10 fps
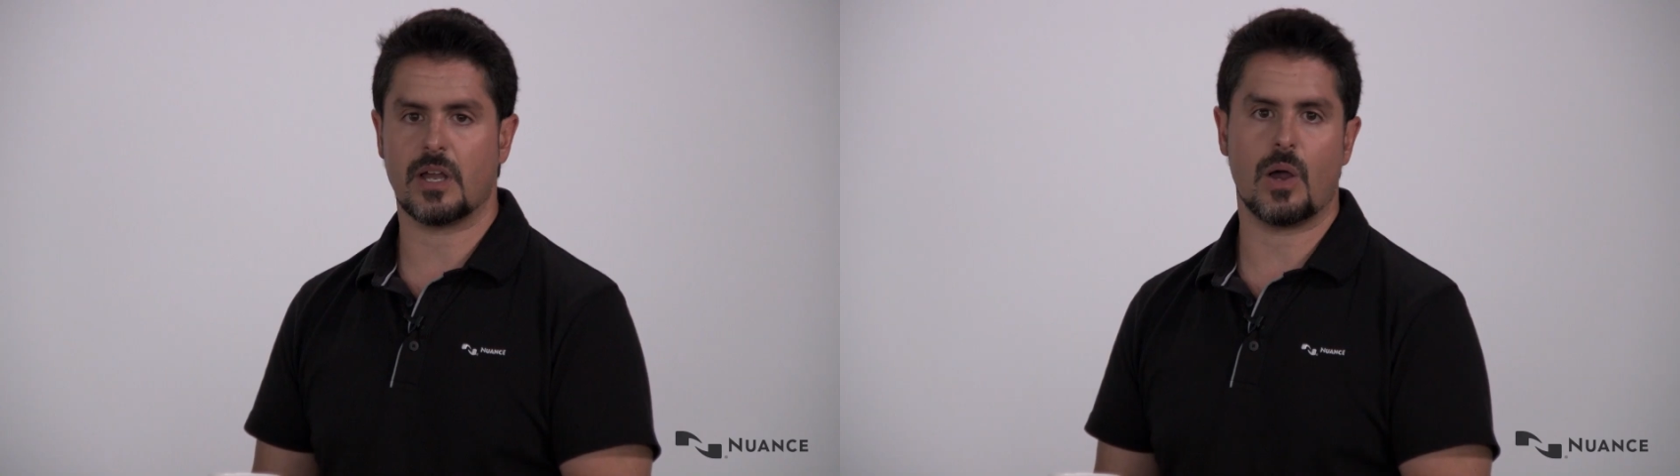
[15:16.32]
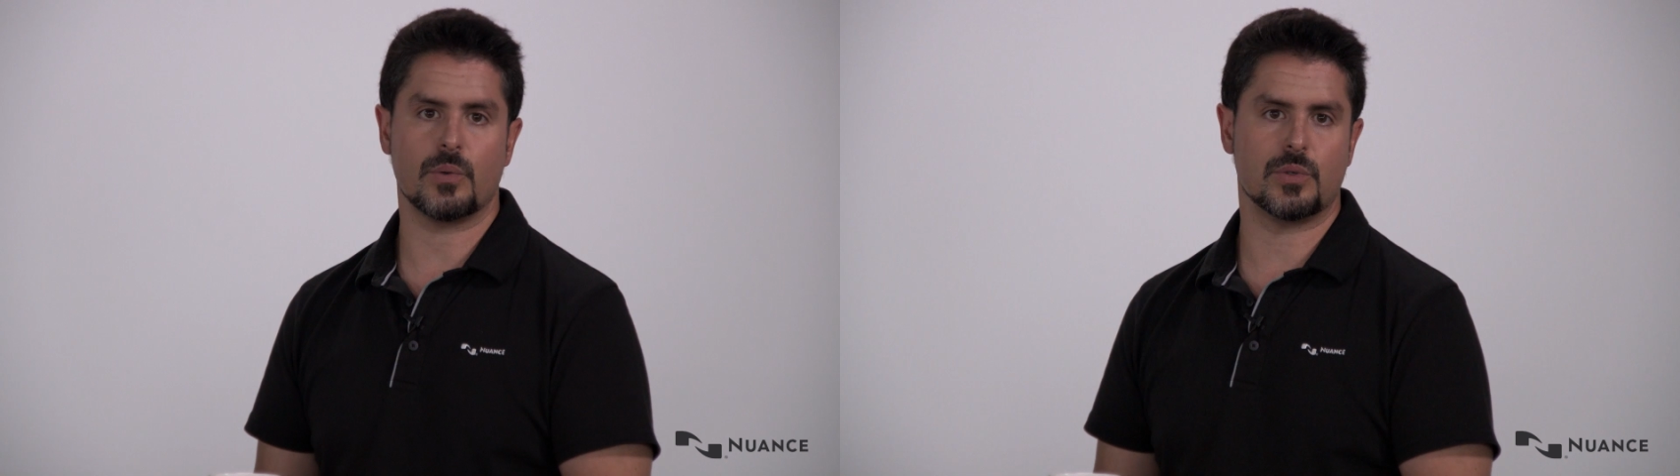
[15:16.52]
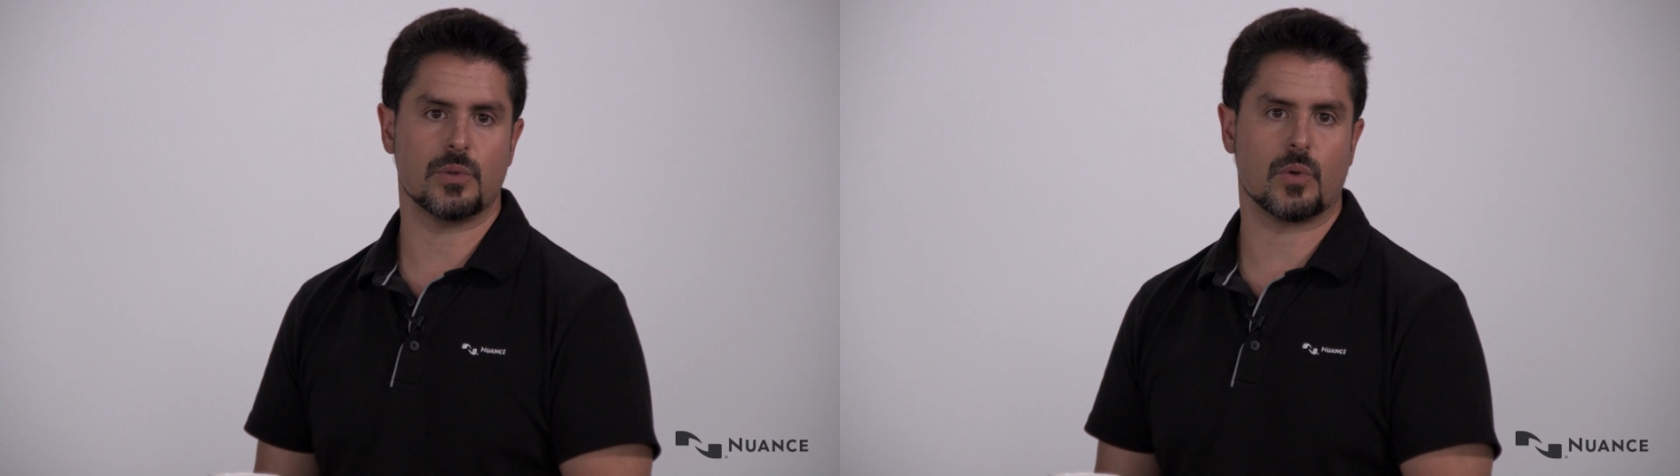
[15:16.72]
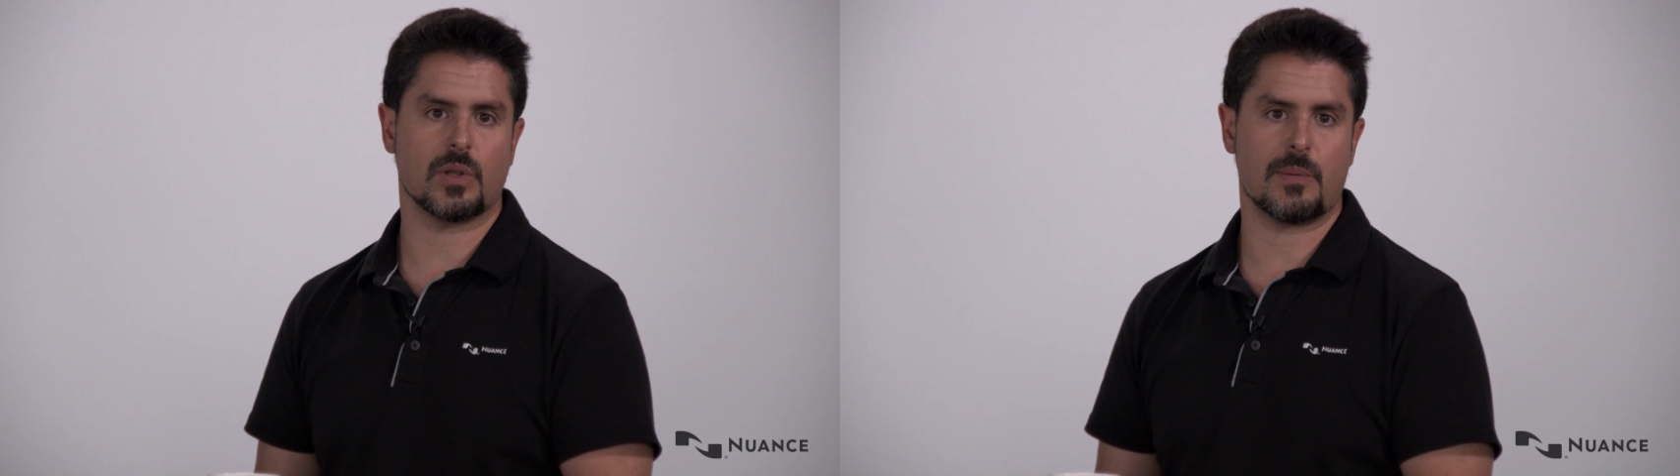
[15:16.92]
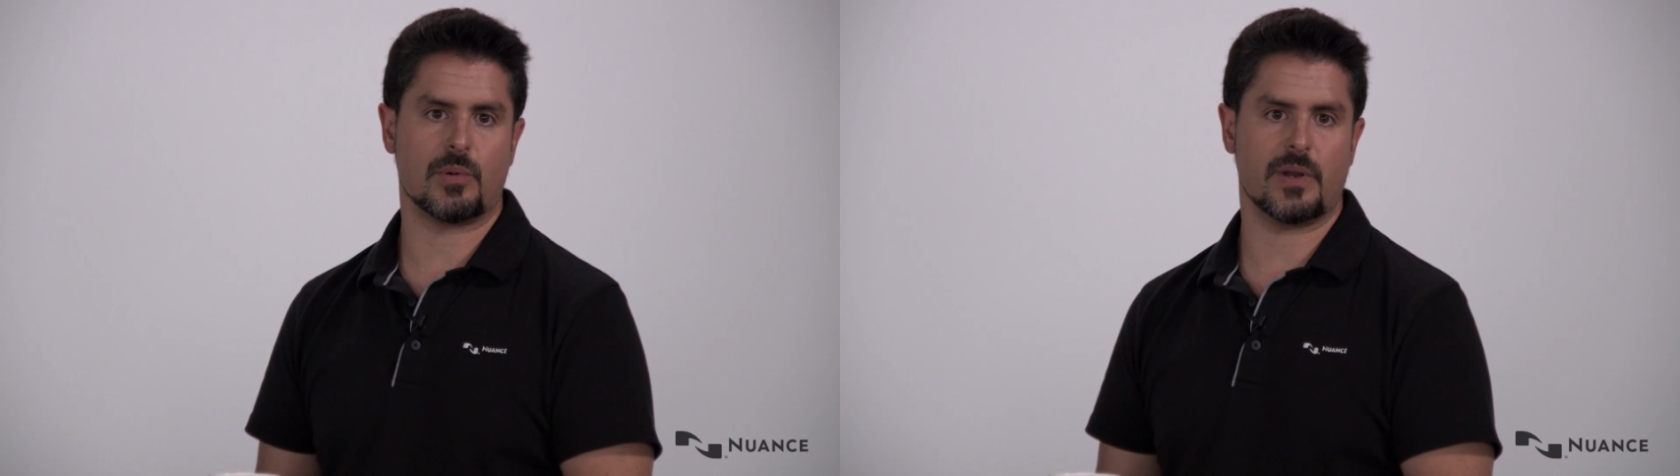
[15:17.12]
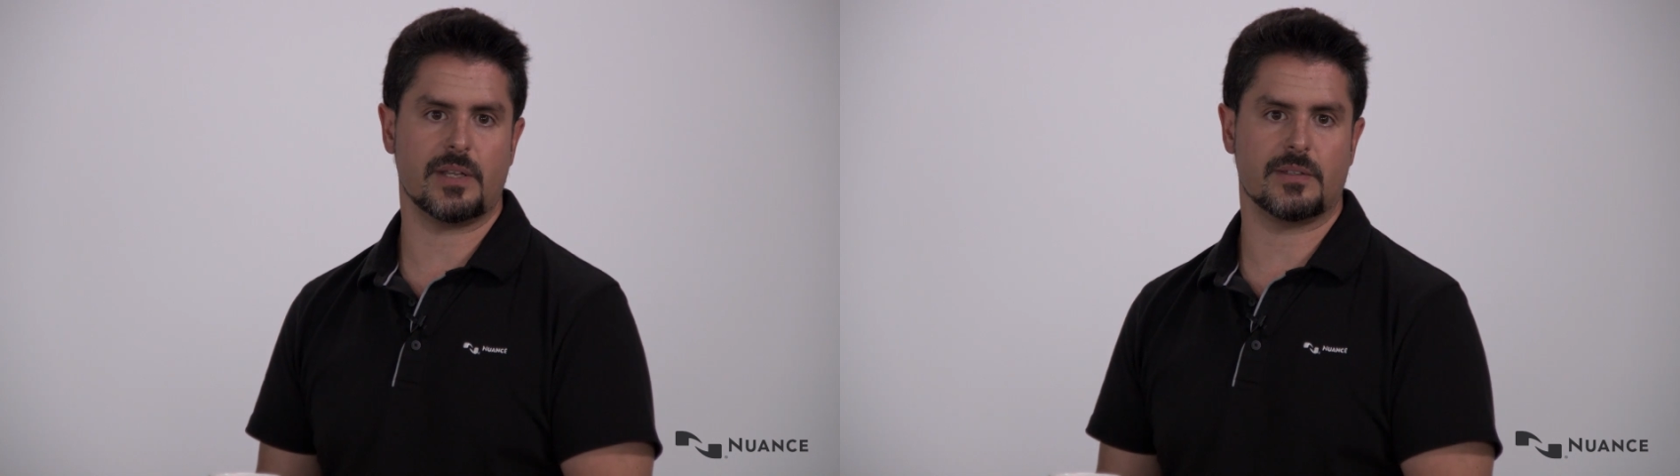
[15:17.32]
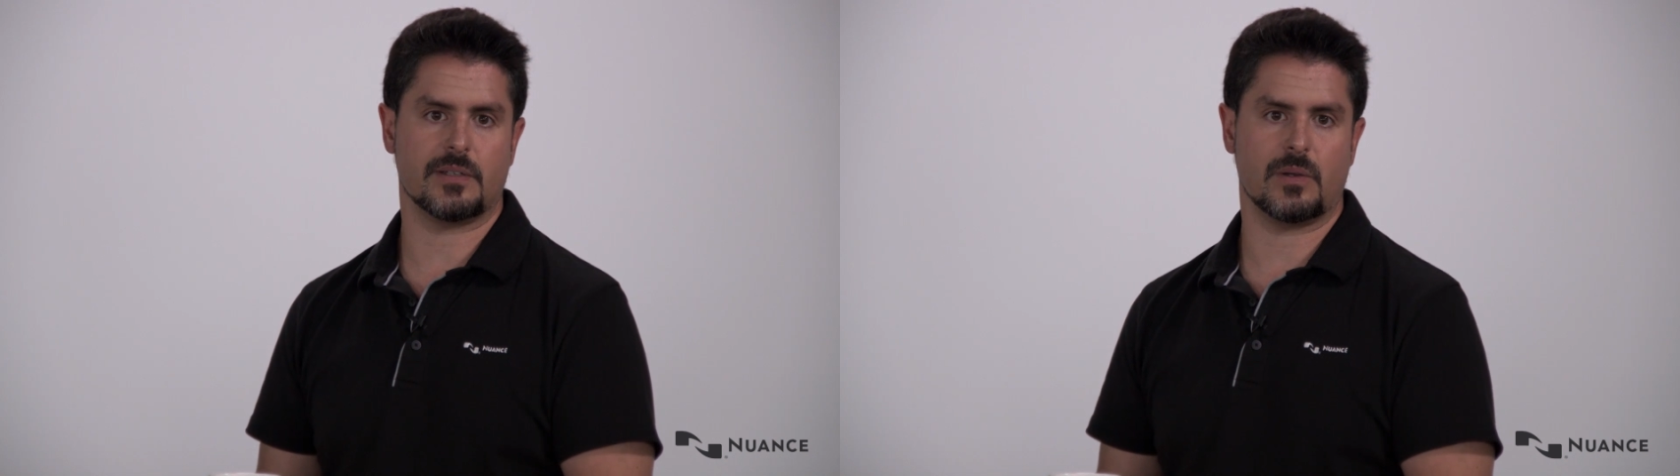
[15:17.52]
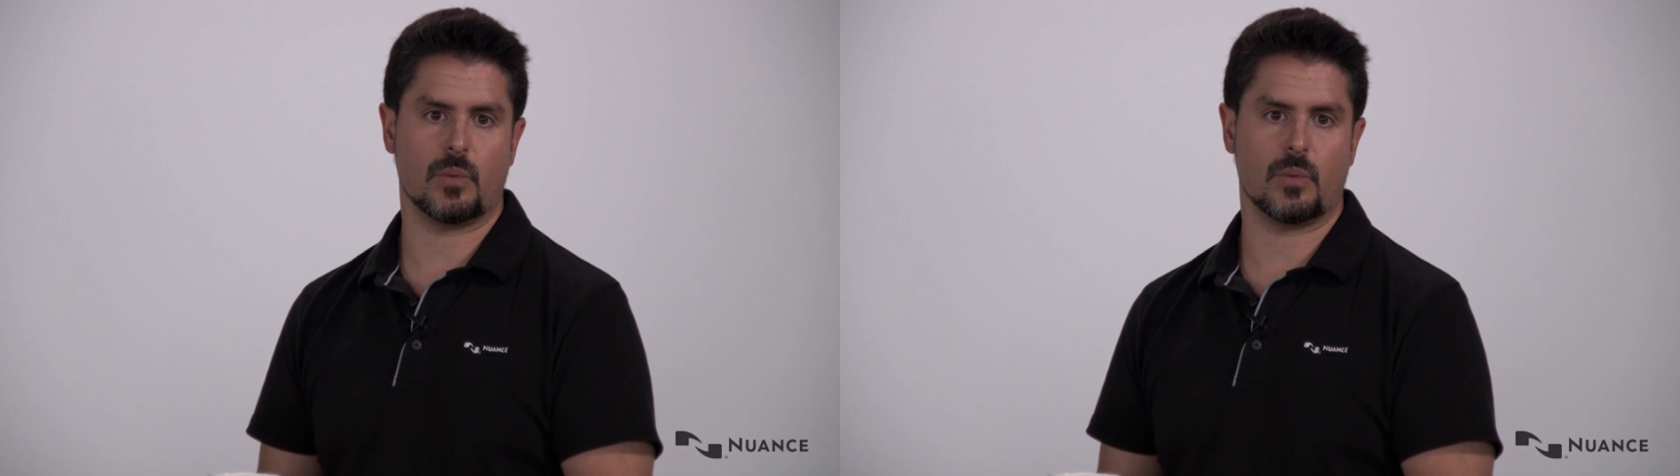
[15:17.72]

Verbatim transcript: how you collaborate